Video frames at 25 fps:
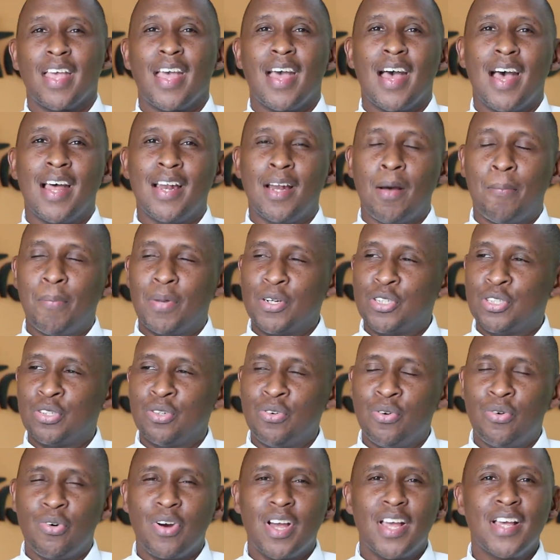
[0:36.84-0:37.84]
And number
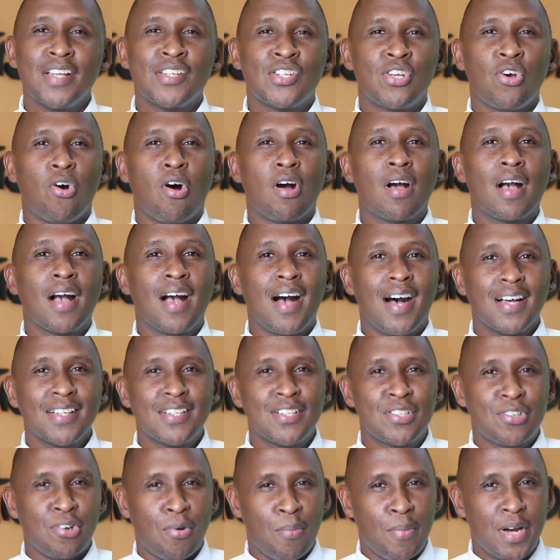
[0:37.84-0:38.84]
two is your
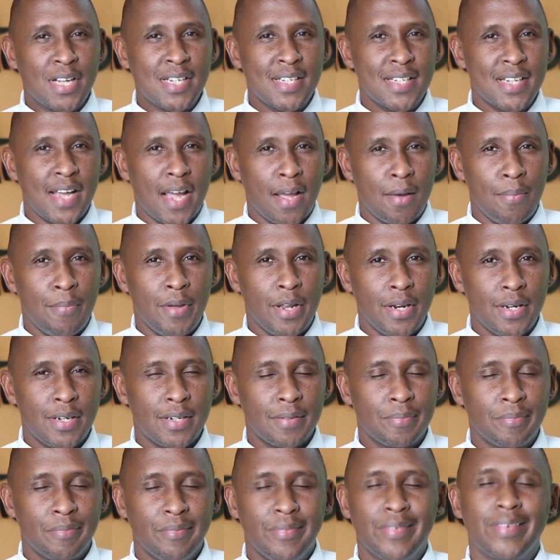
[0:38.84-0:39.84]
customer
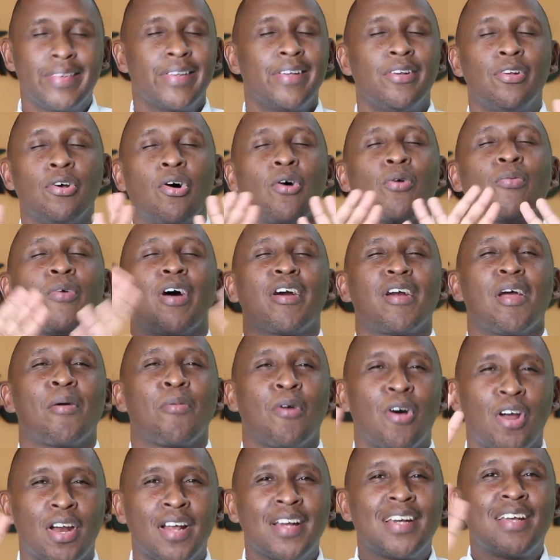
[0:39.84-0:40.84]
segment. Don't worry, I'm
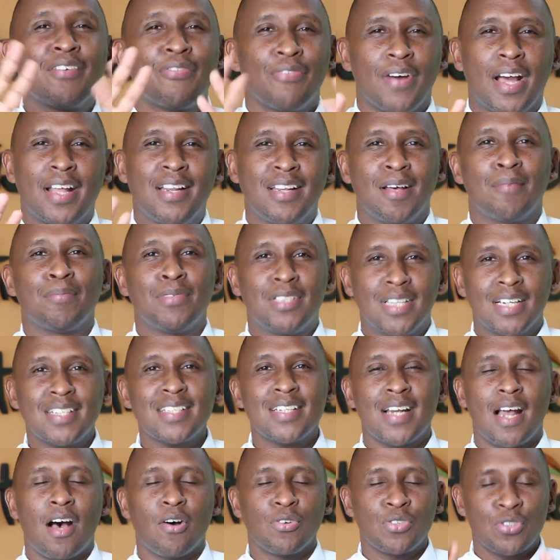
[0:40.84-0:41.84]
going to define them
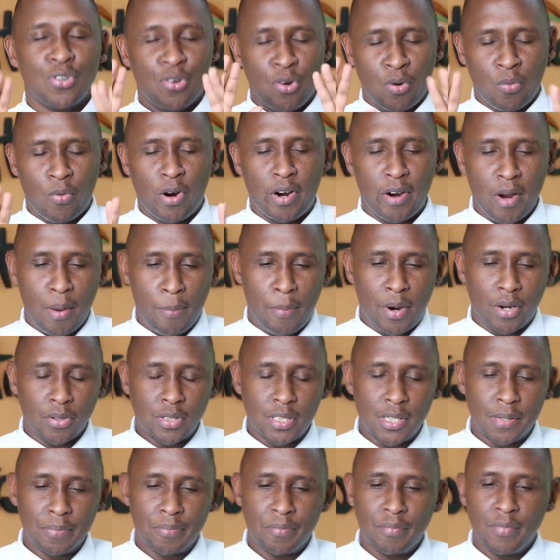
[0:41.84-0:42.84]
just now, so don't worry
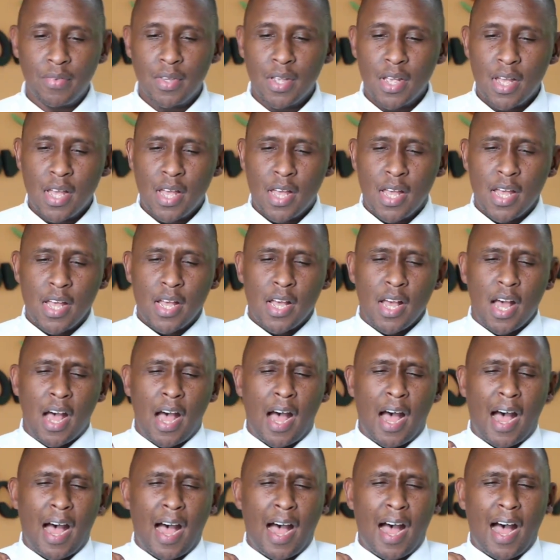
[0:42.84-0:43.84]
about it.
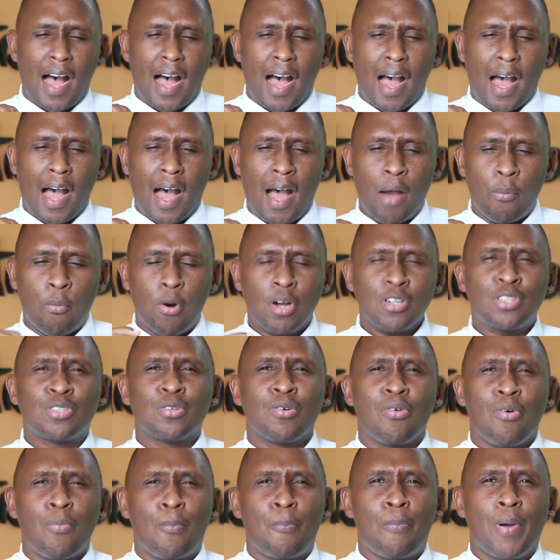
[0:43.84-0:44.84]
I want
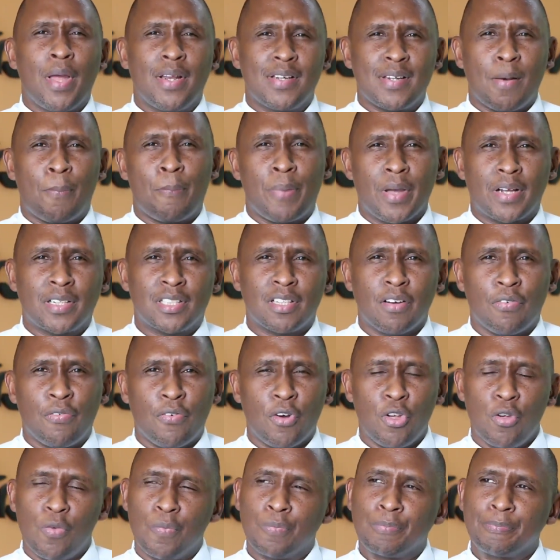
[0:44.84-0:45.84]
to paint a picture
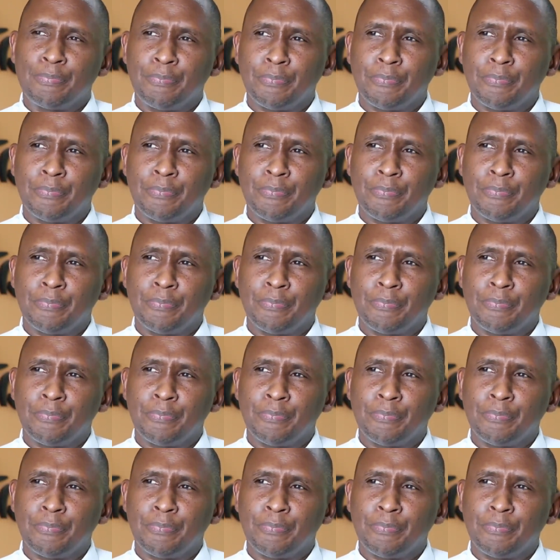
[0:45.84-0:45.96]
for you.